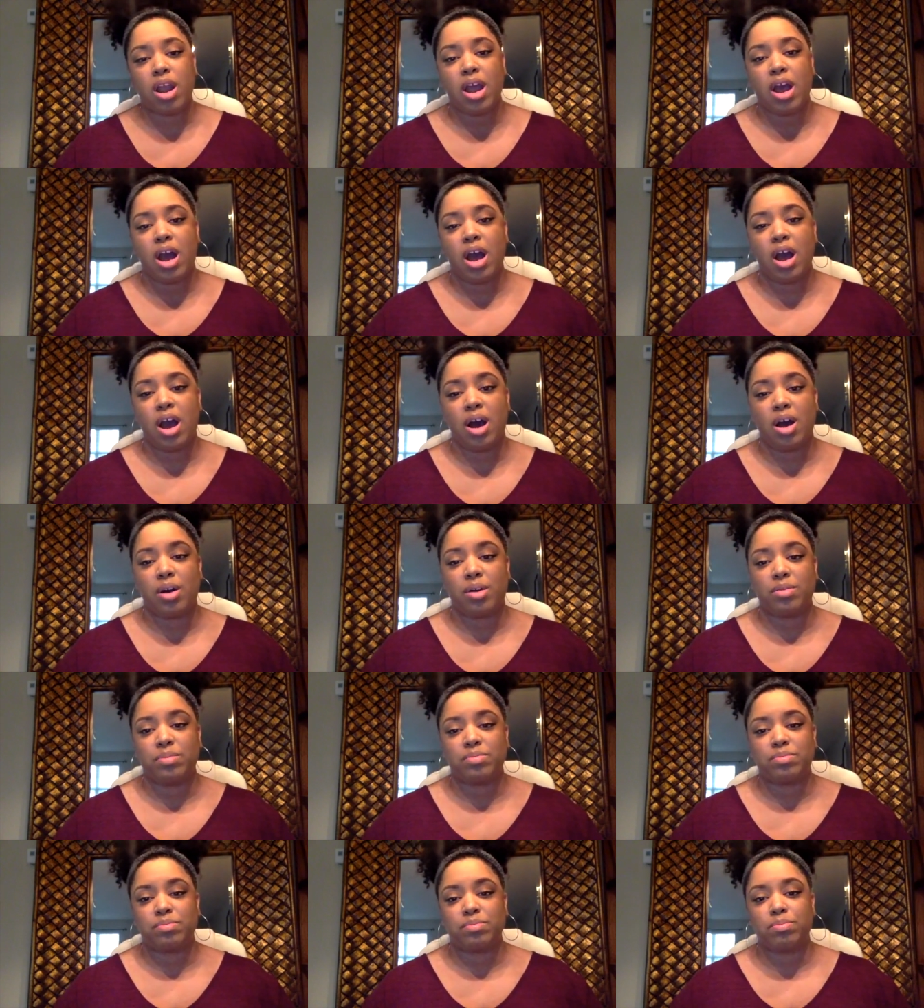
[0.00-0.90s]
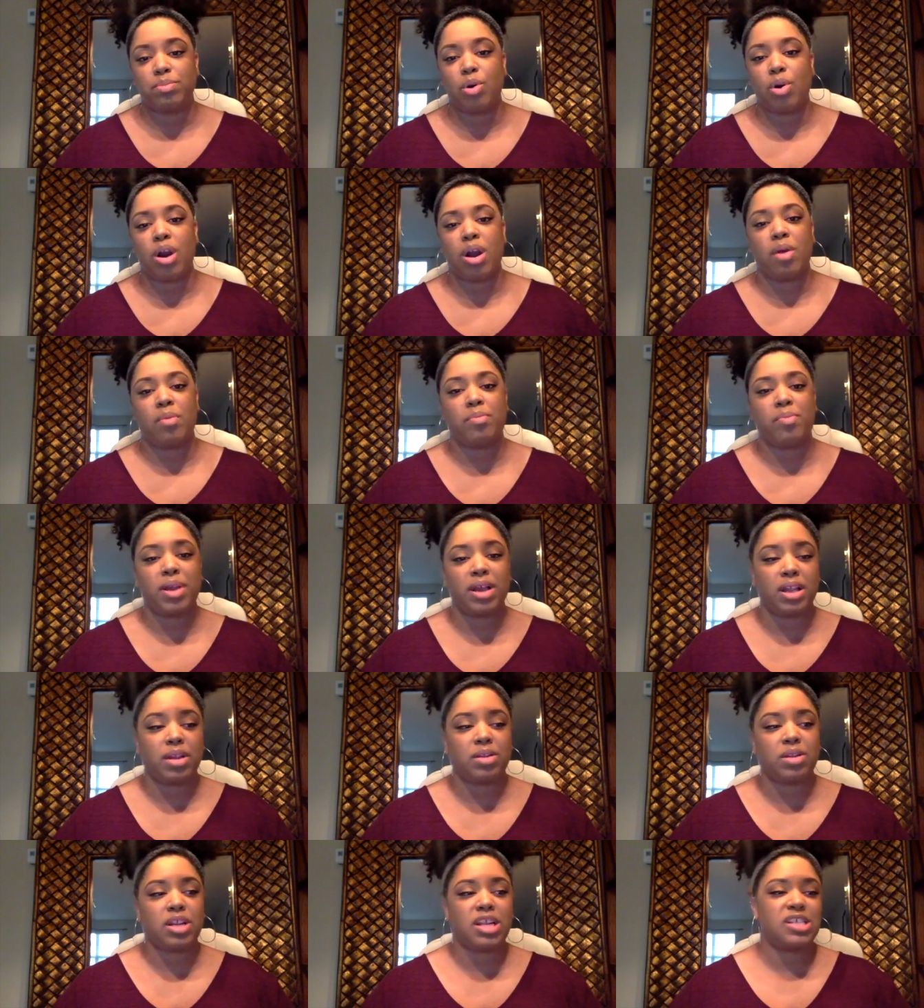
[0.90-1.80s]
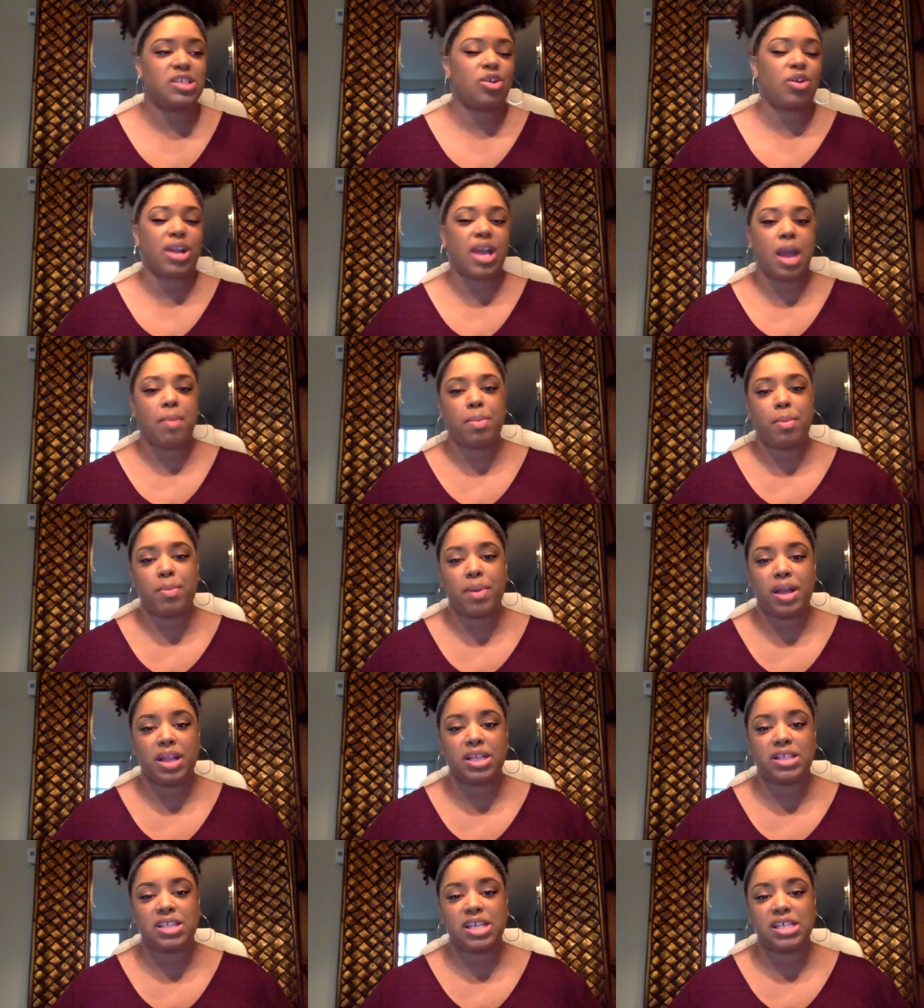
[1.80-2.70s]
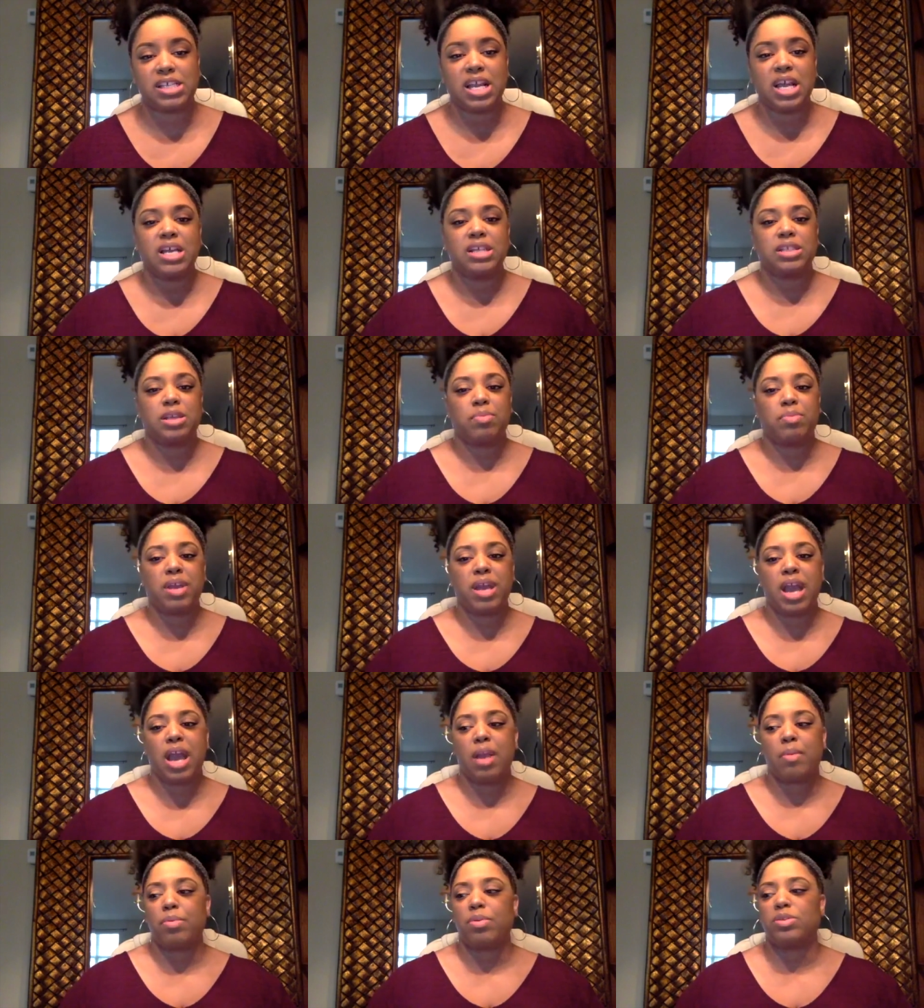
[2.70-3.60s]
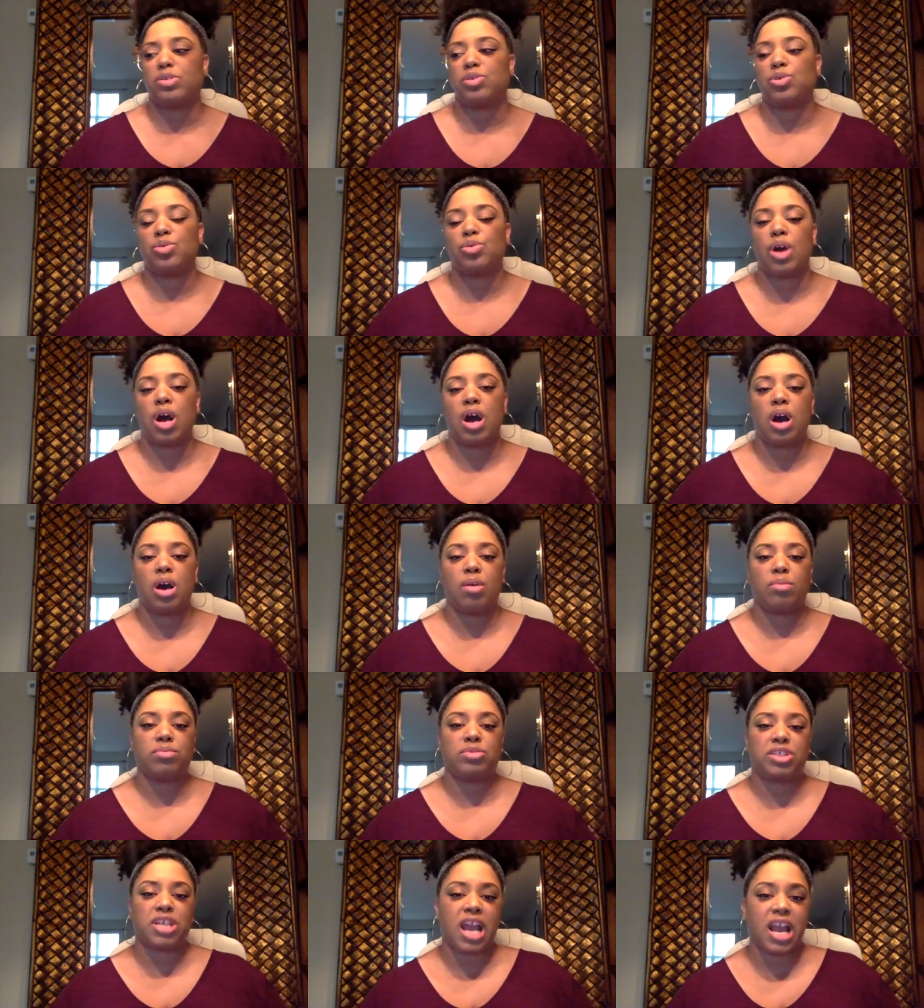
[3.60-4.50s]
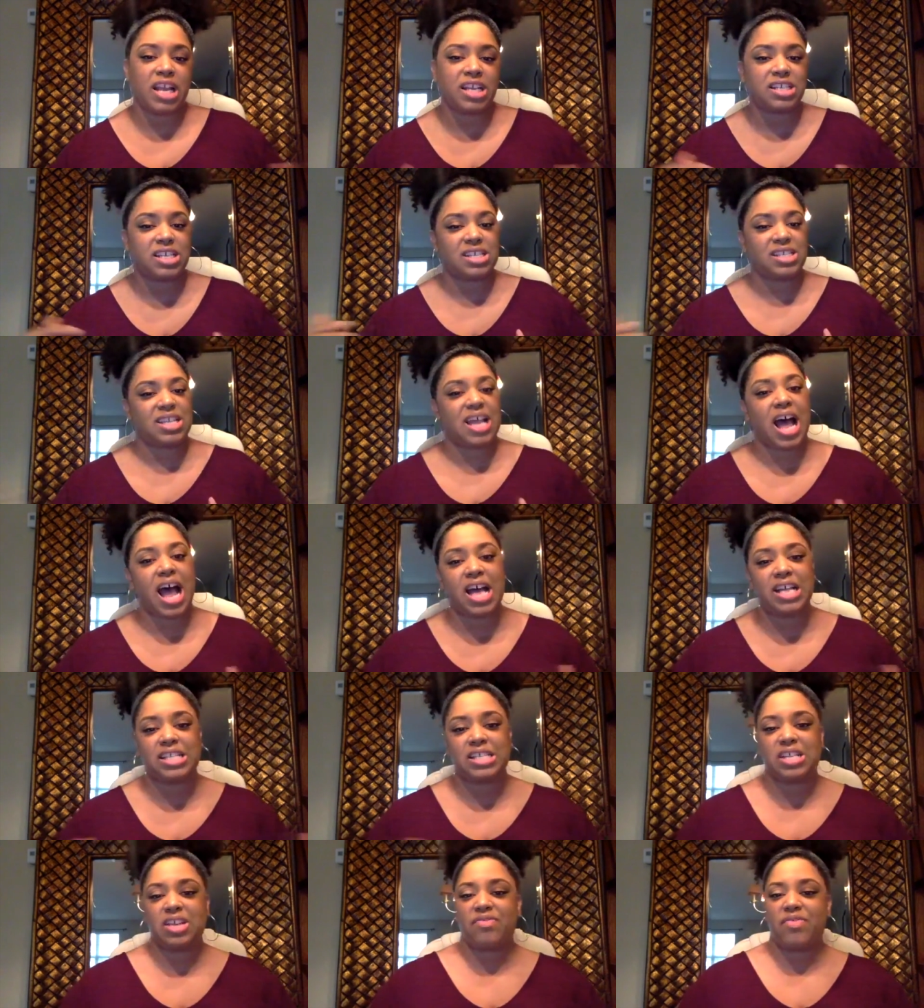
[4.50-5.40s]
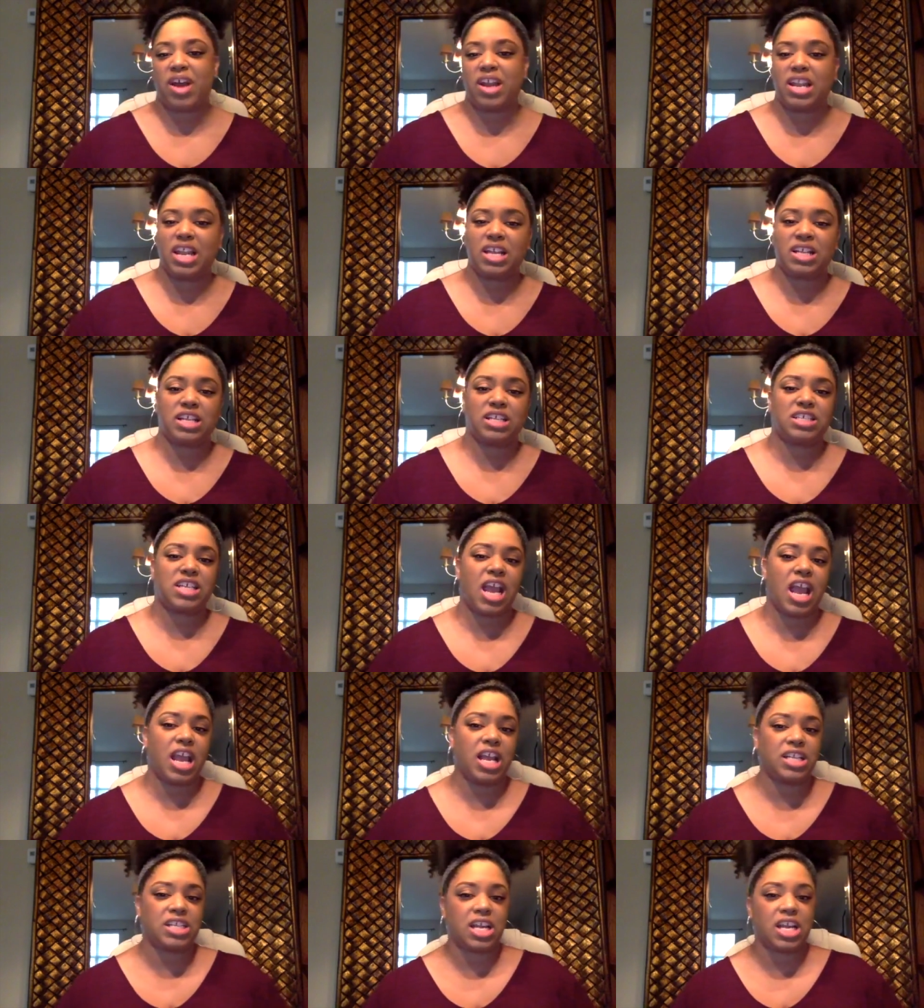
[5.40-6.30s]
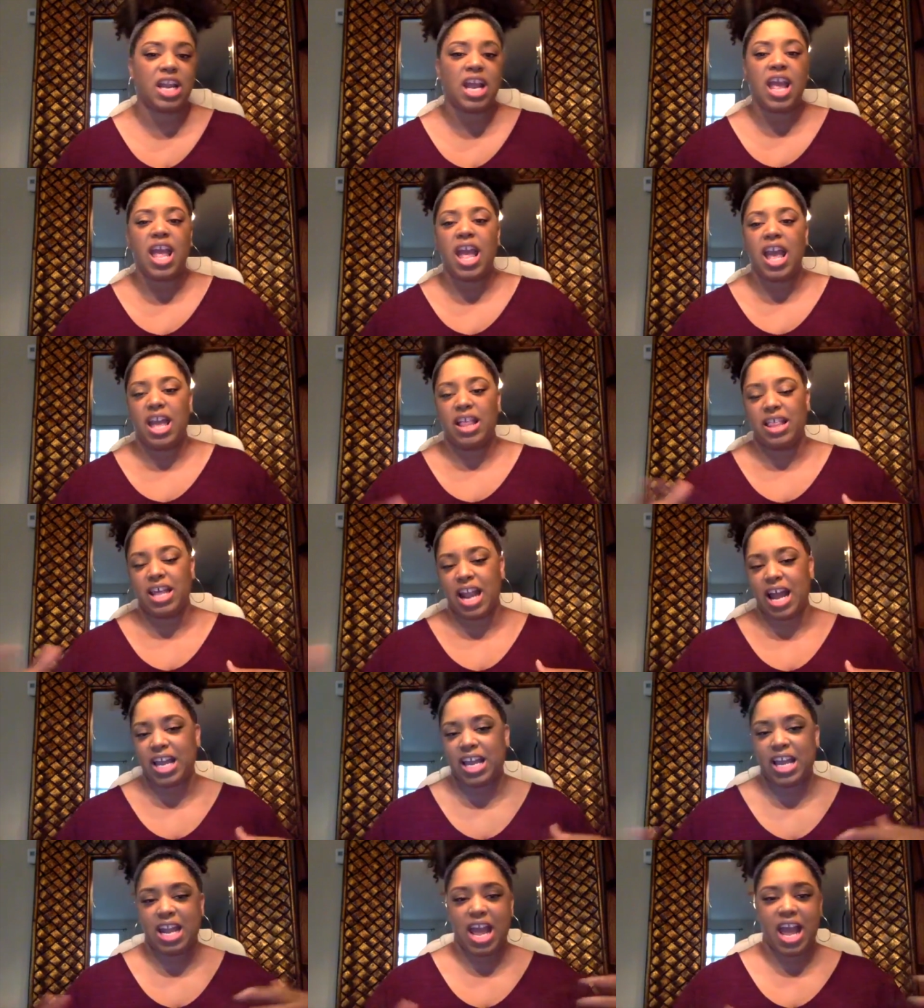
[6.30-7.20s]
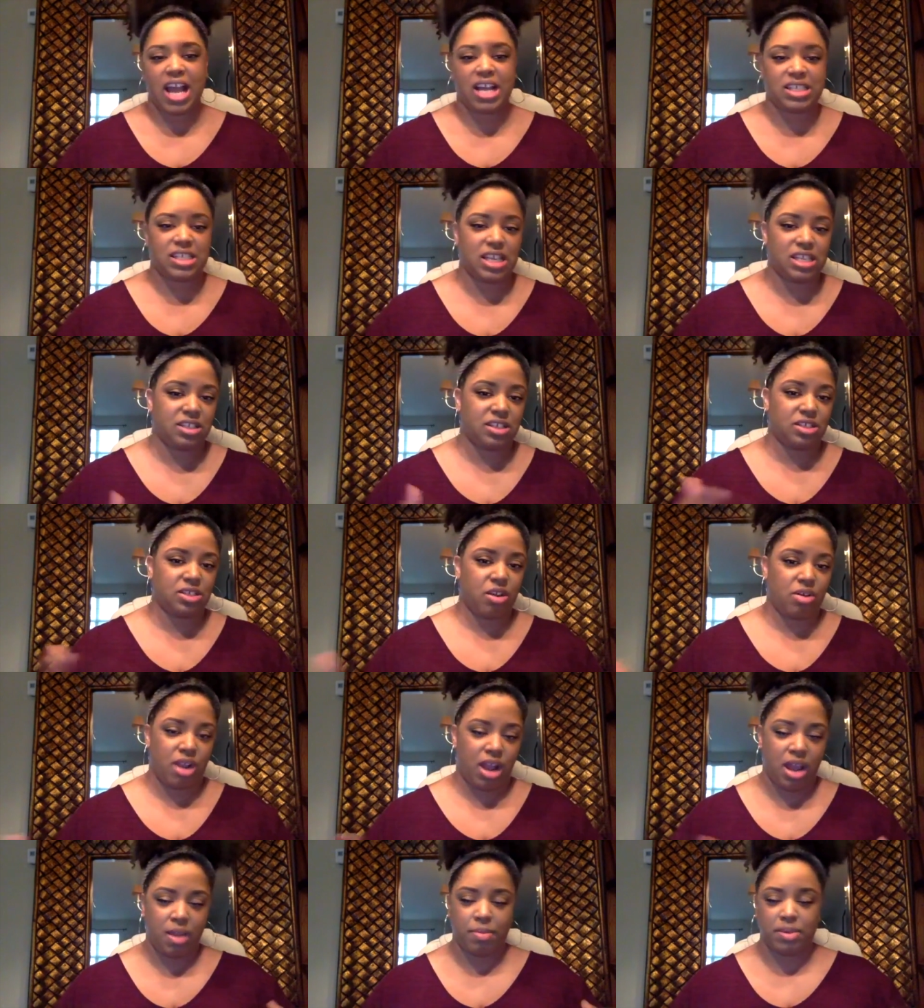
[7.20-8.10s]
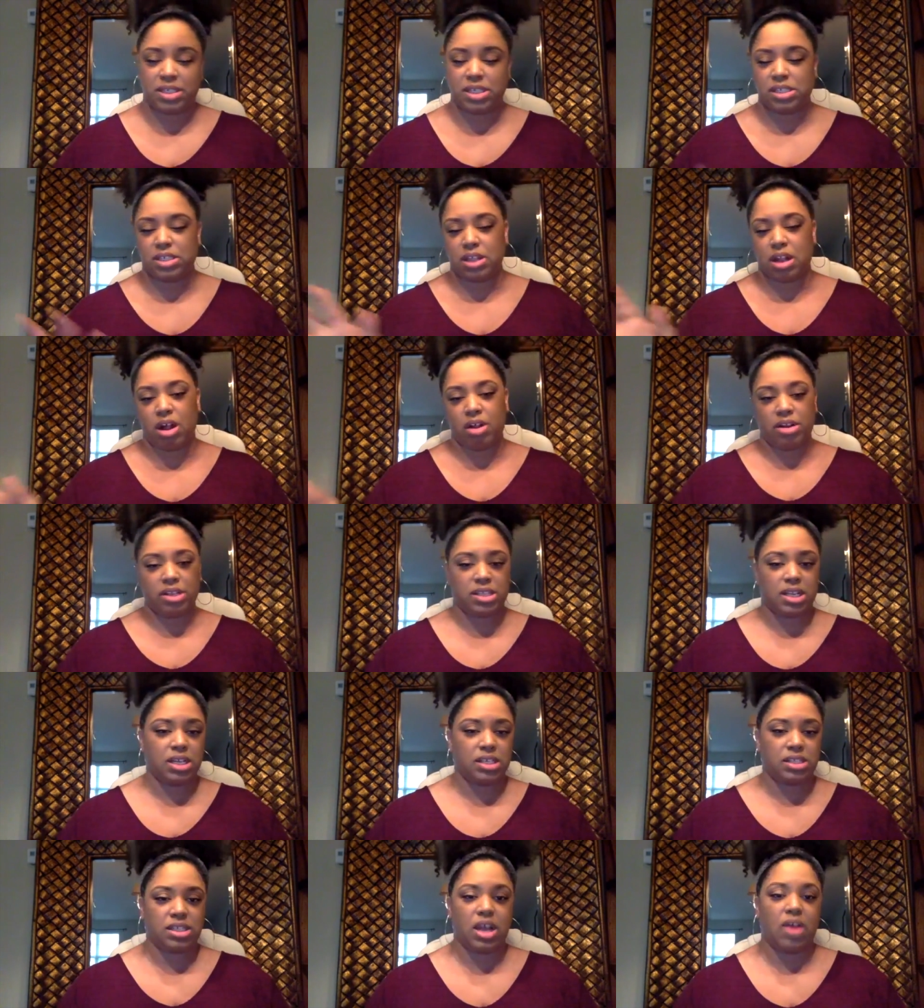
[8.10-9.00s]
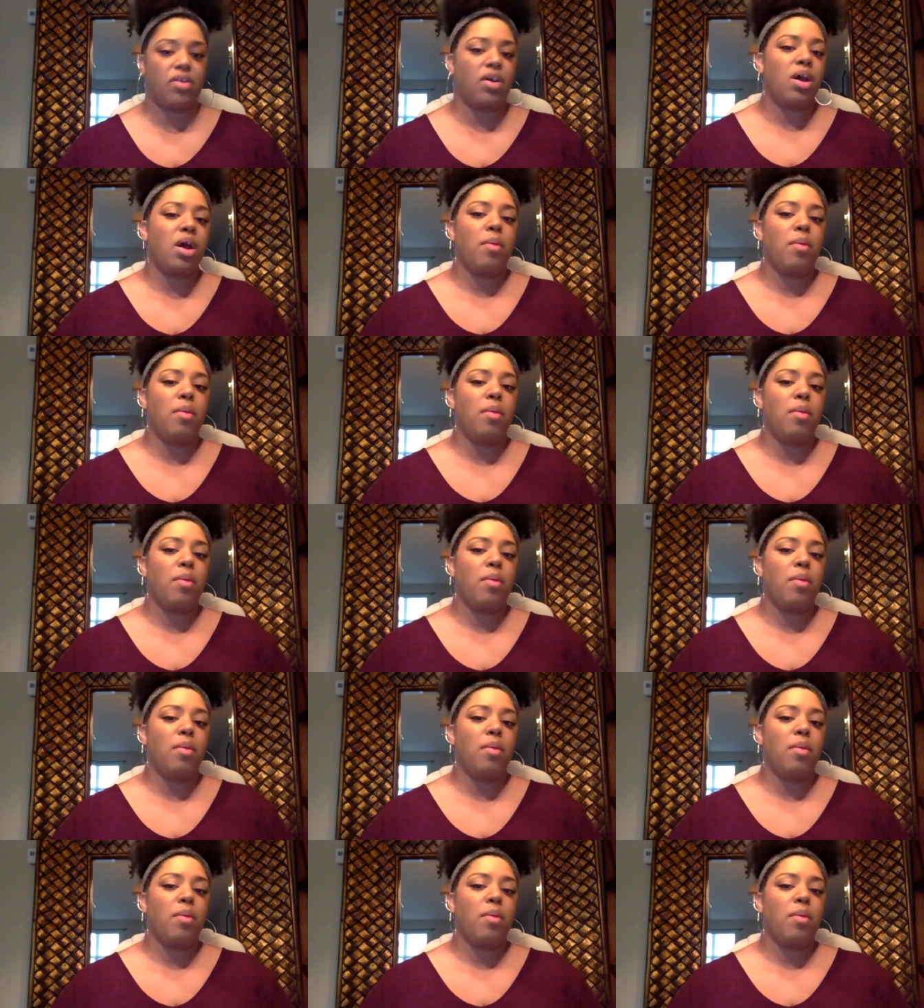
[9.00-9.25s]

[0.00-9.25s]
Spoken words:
abilities or capabilities to be able to change the sizes if I need to change it, and then I get access to certain images and all this good stuff.